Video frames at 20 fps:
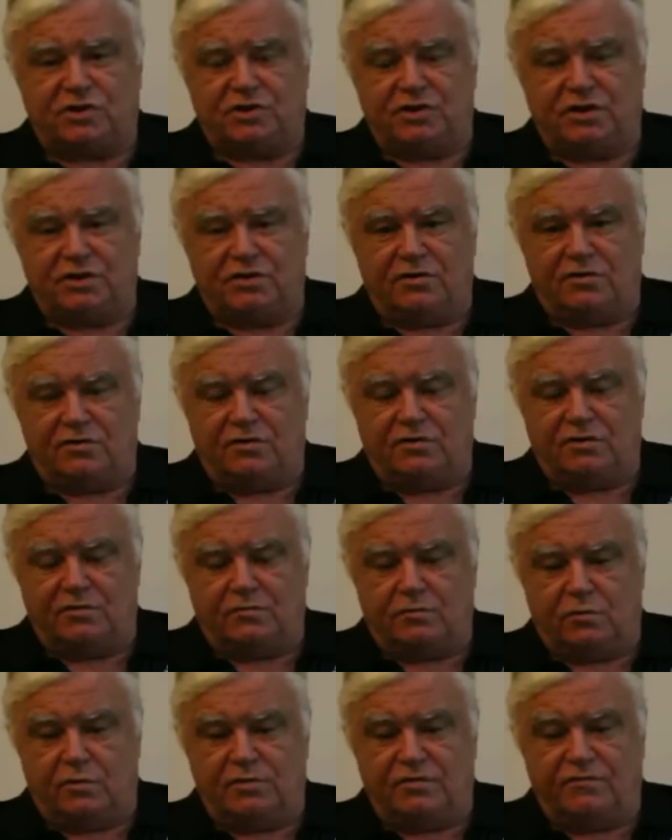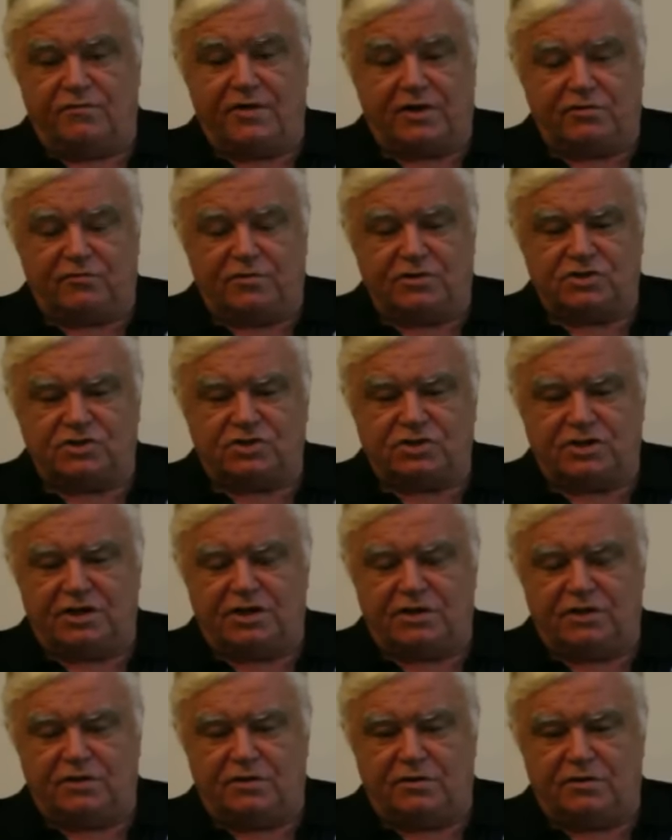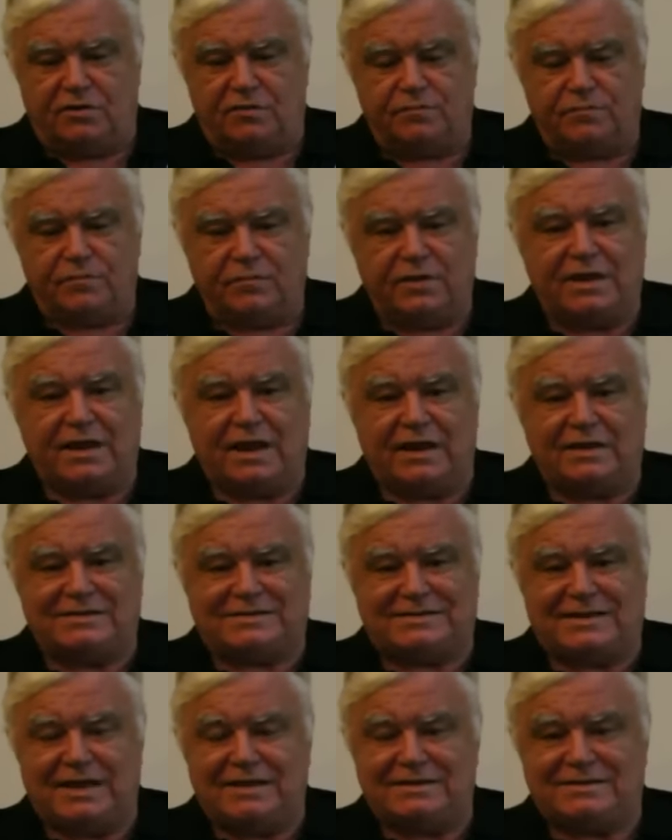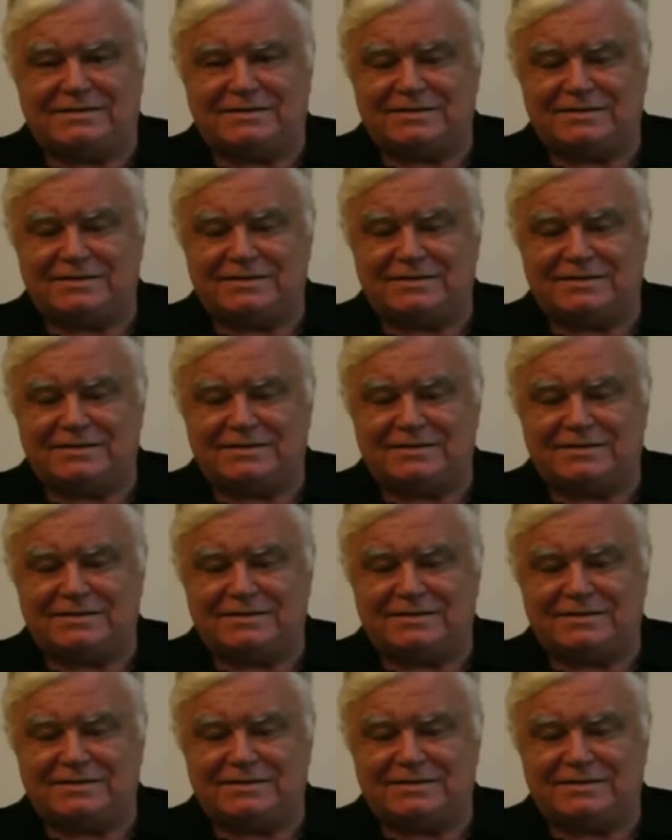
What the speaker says: and or the veterans in the United States.